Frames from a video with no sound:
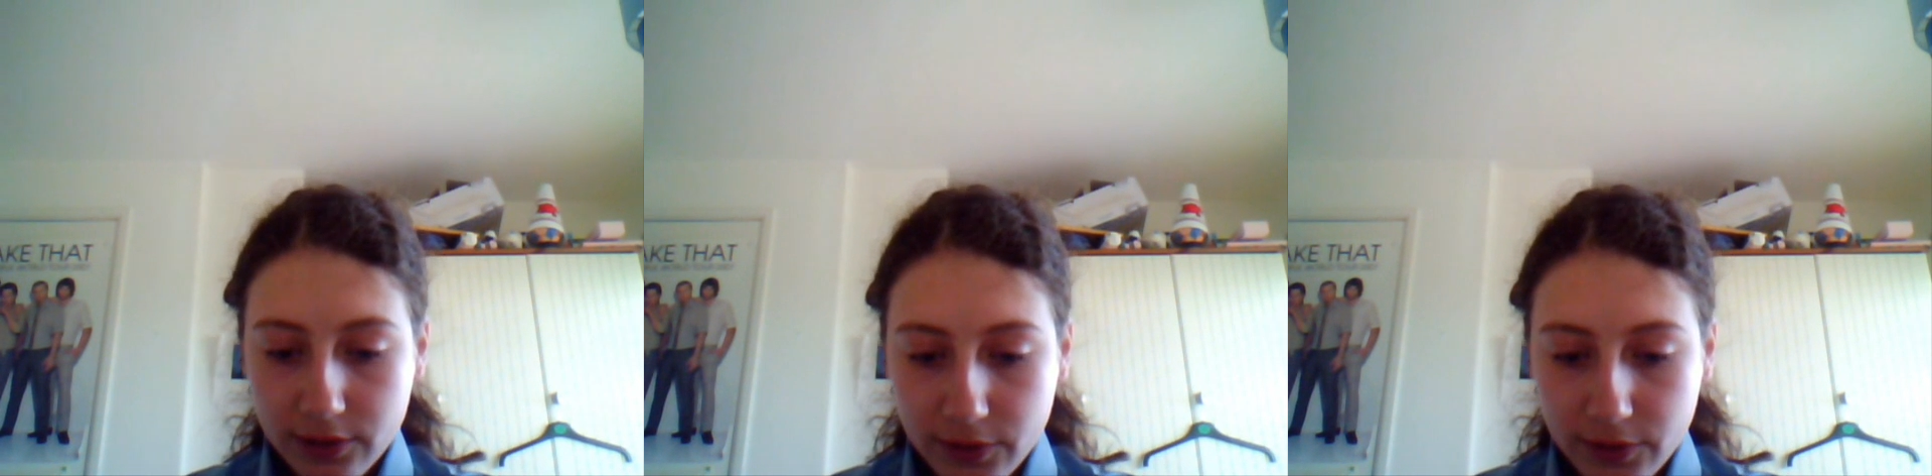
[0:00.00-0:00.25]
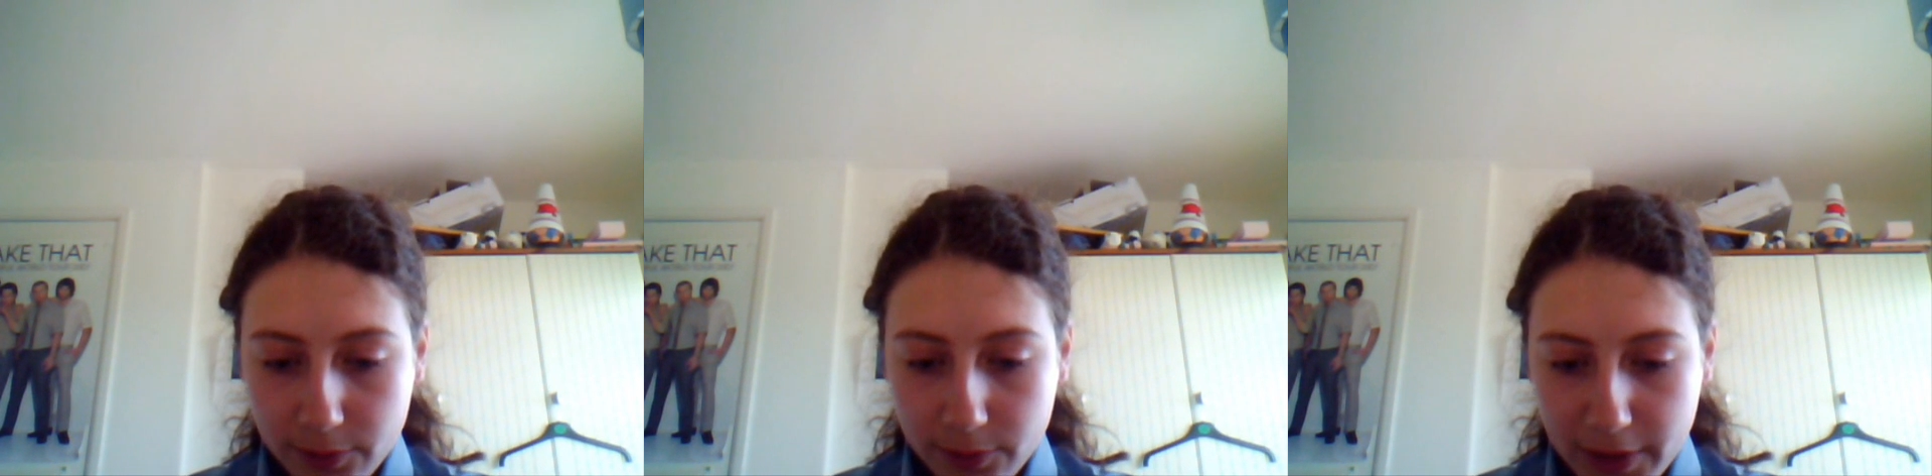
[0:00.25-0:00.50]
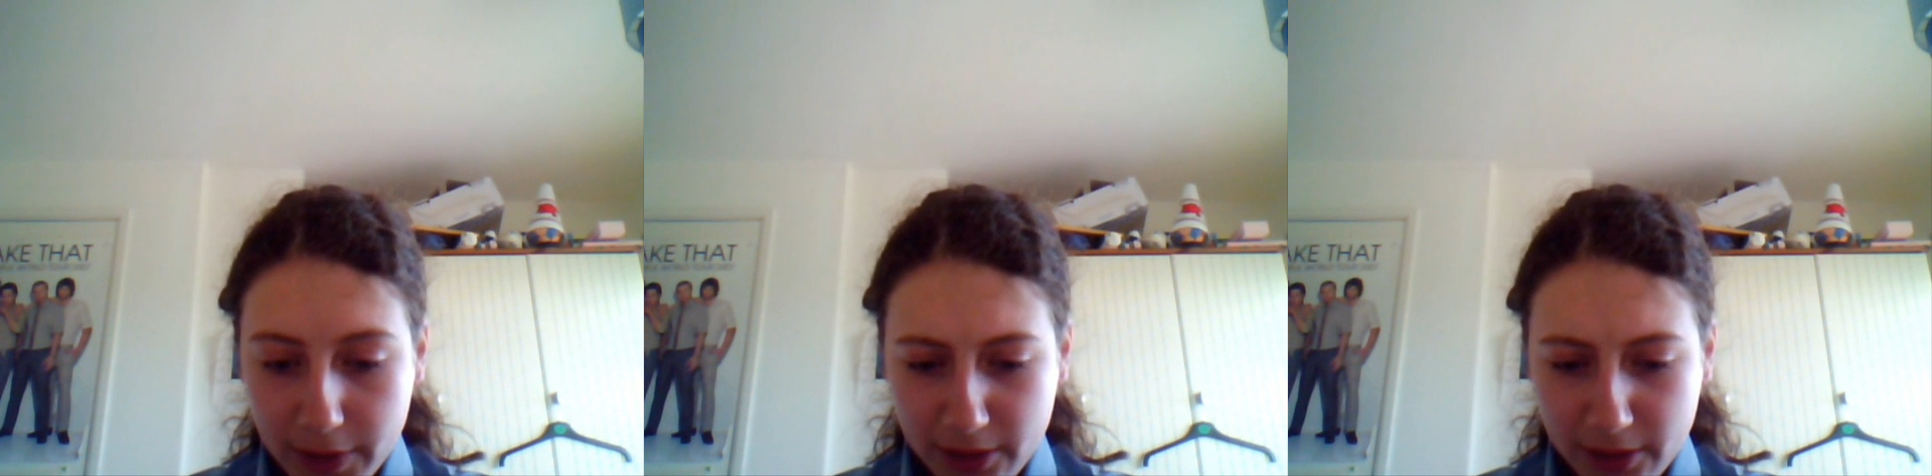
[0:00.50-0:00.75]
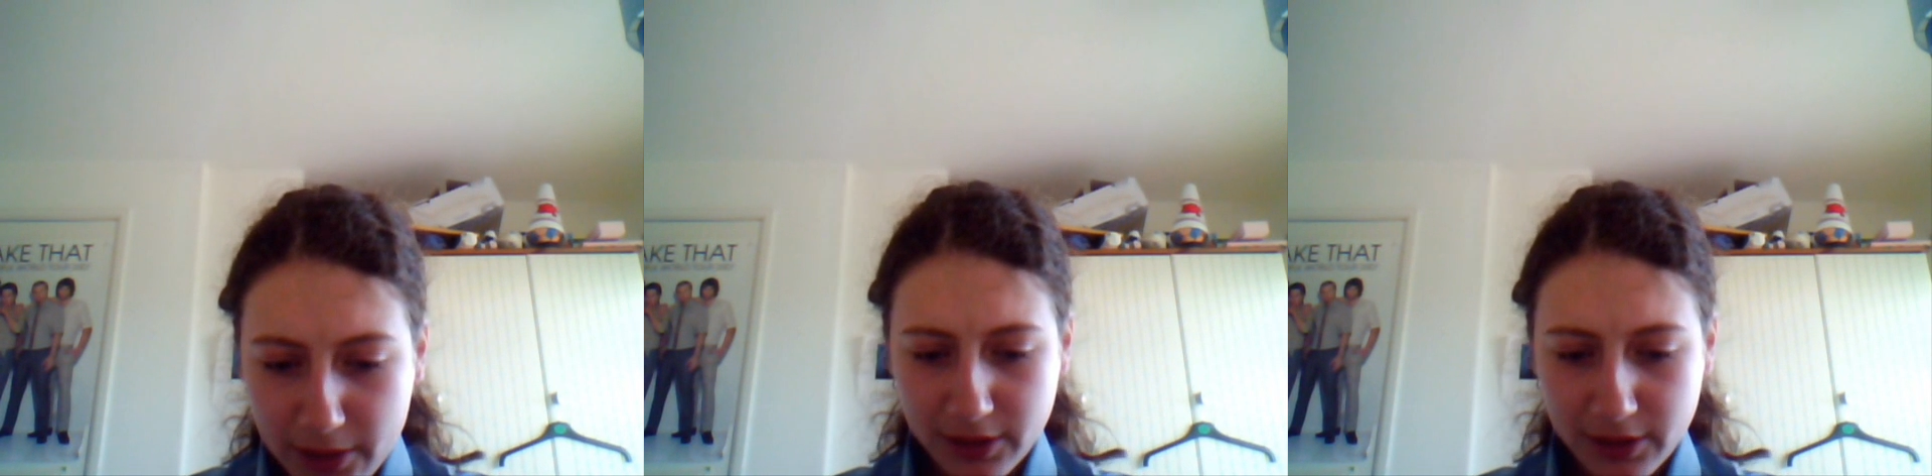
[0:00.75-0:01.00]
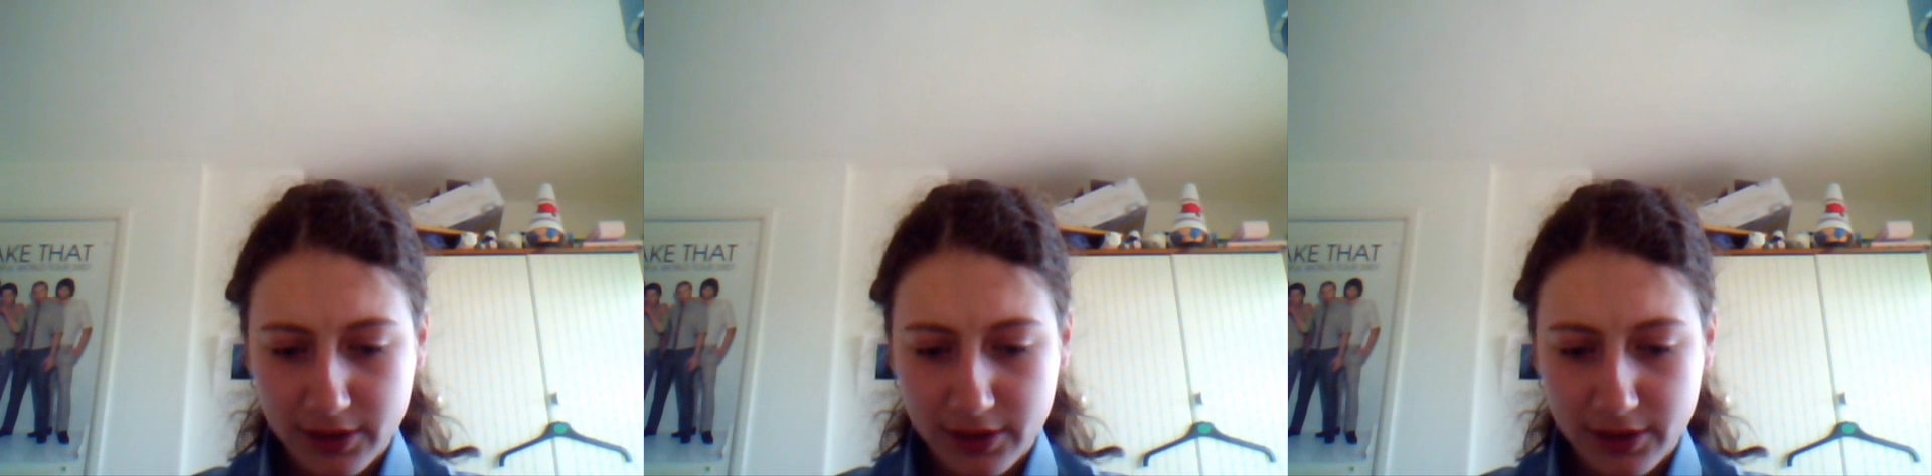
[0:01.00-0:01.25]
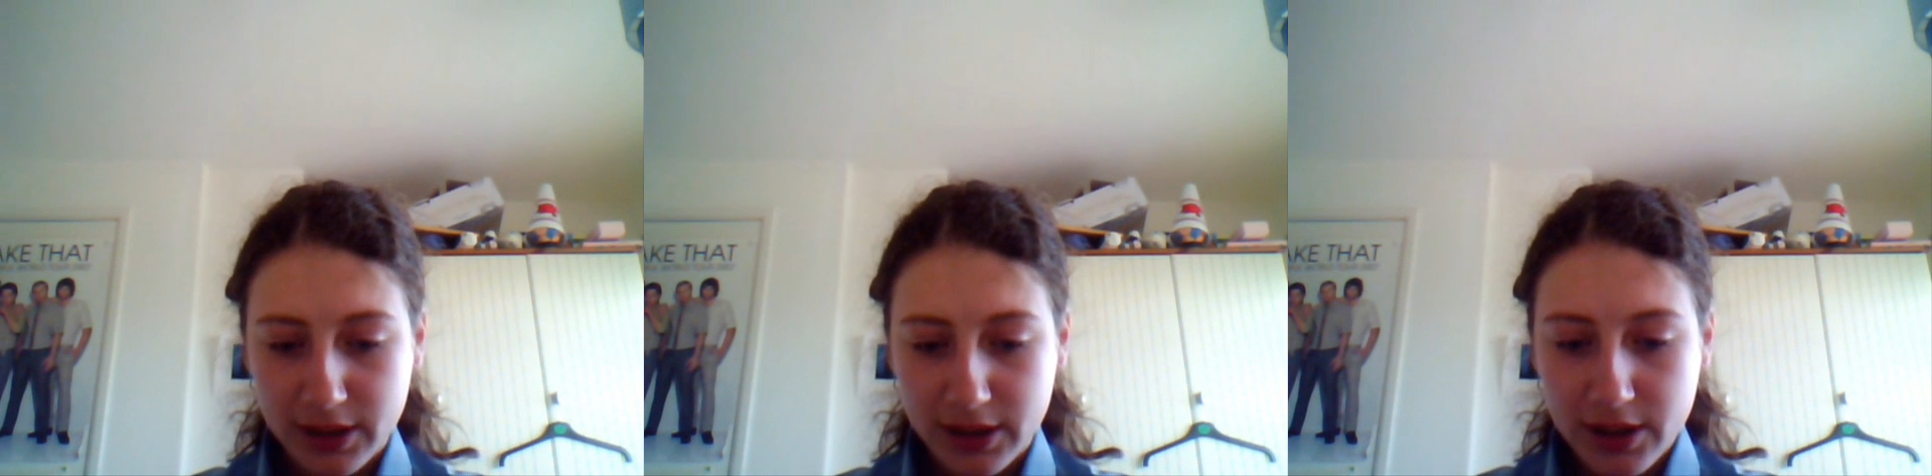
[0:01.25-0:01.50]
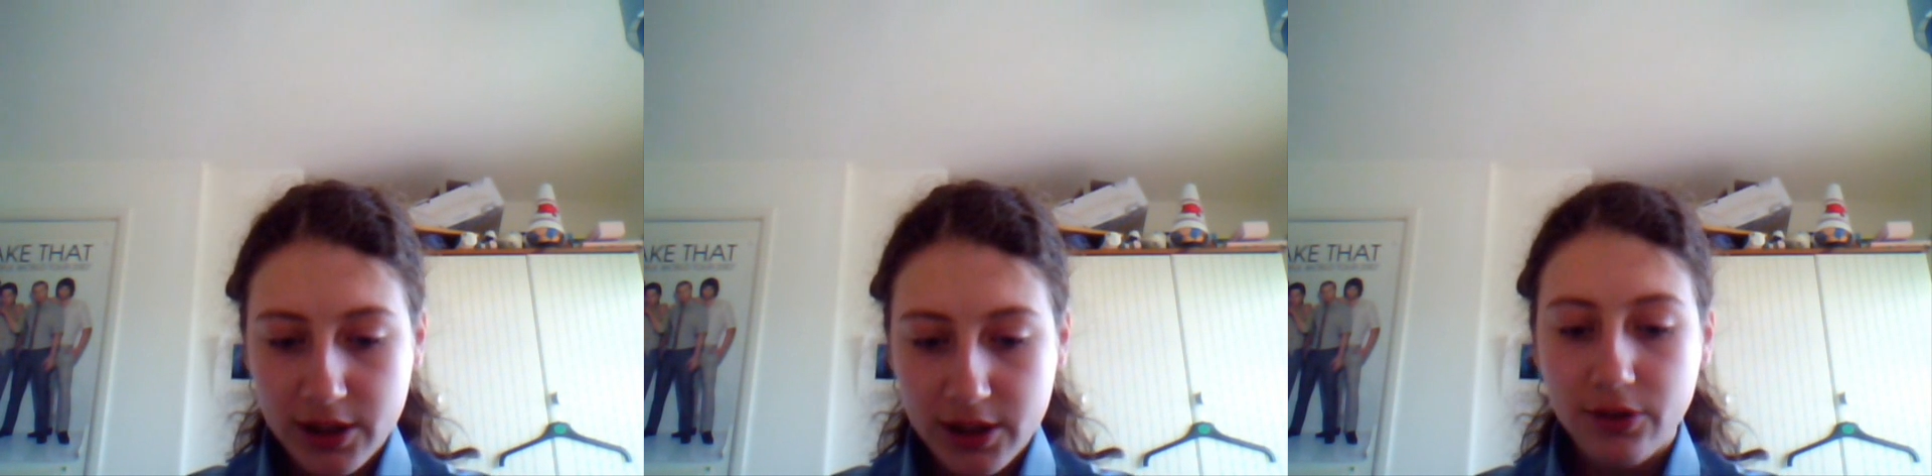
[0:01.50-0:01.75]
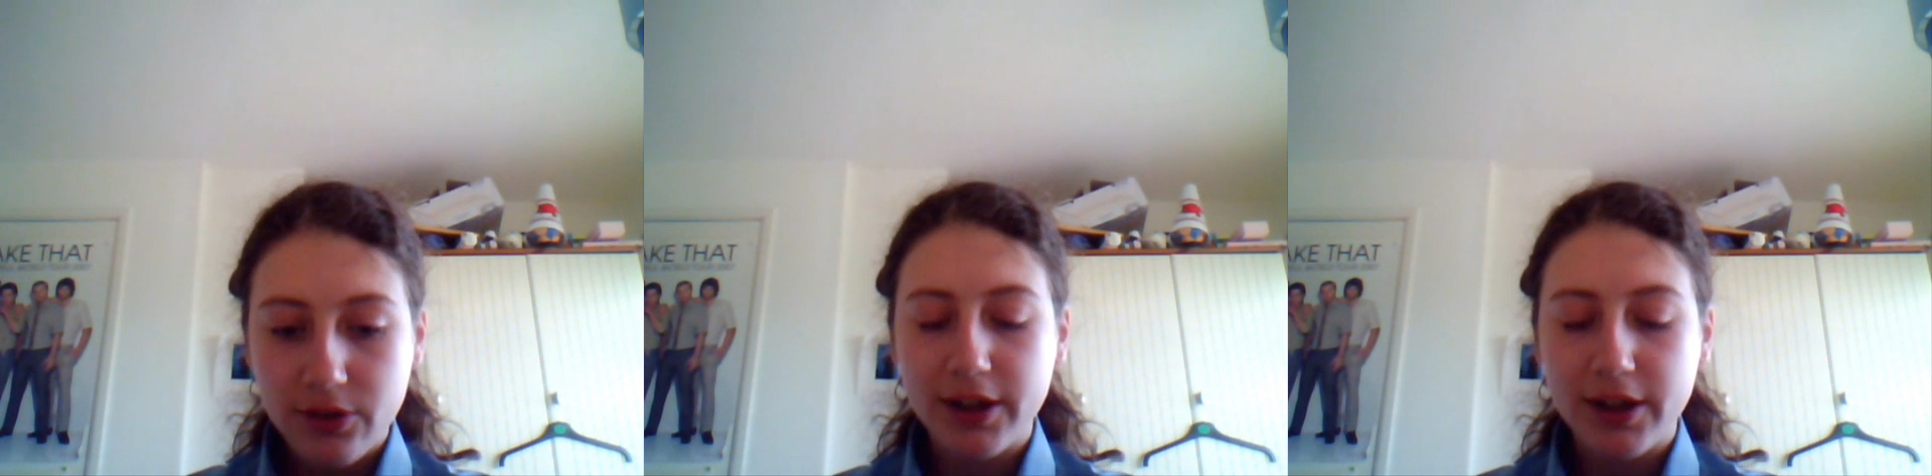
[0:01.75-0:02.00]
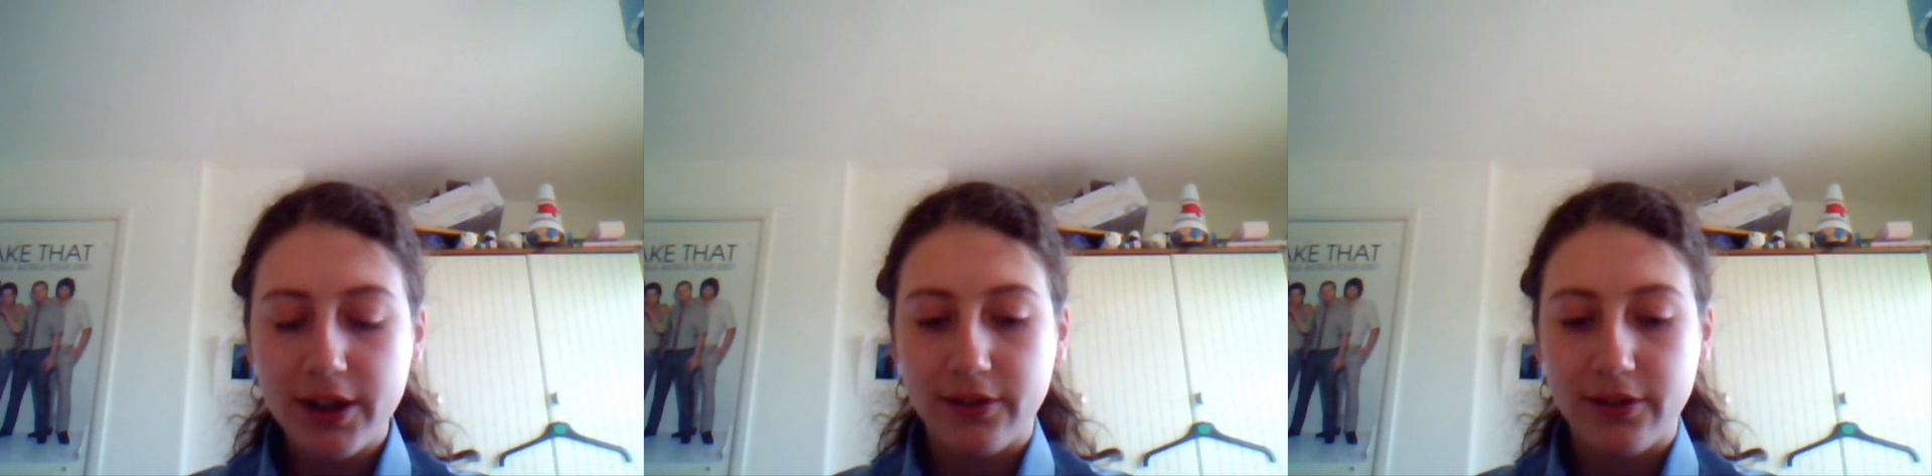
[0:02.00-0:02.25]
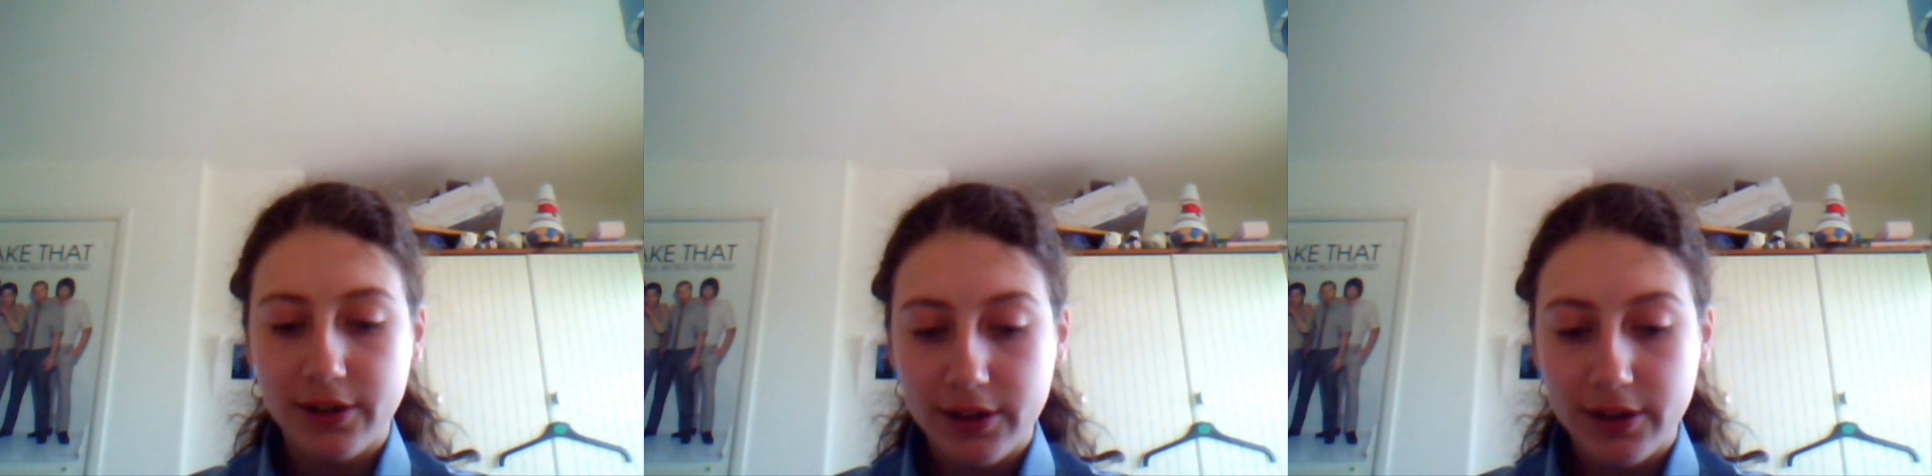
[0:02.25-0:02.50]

Favourite mem? Who are you?